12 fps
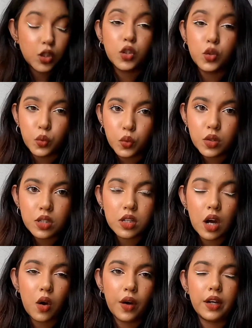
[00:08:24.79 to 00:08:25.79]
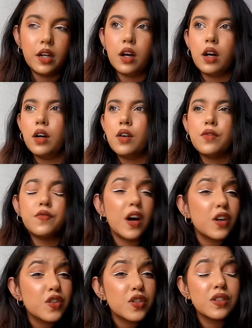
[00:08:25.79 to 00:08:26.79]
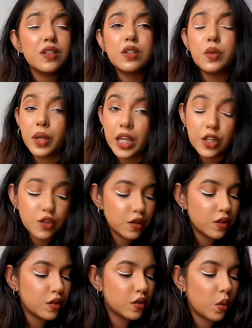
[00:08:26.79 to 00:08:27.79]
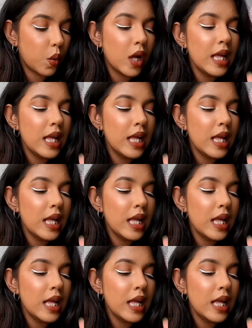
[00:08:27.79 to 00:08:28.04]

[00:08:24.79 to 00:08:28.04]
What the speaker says: use on functions, occasions. So